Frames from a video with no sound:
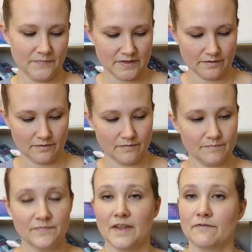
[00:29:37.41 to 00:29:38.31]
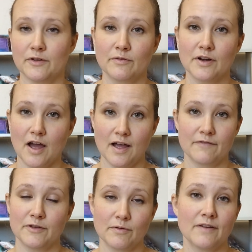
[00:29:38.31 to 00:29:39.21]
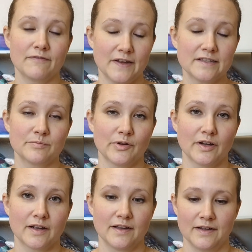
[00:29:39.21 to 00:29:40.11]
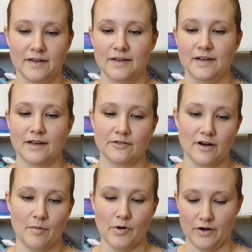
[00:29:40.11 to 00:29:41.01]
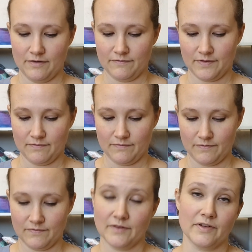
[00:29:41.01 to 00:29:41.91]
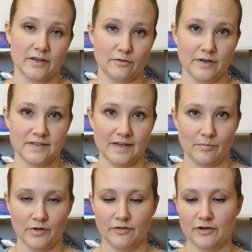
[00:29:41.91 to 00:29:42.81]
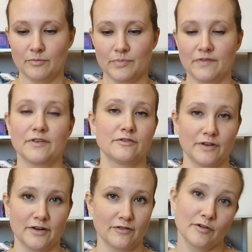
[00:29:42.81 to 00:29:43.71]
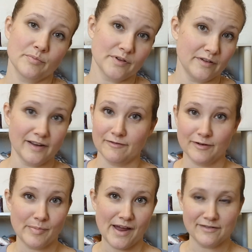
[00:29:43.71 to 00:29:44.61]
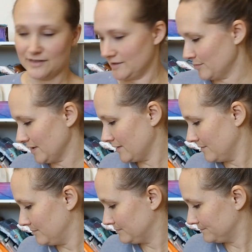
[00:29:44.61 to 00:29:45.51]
So if you have Facebook and you're not part of the Victoria Sampler group, if you join her group, you get a free pattern each month.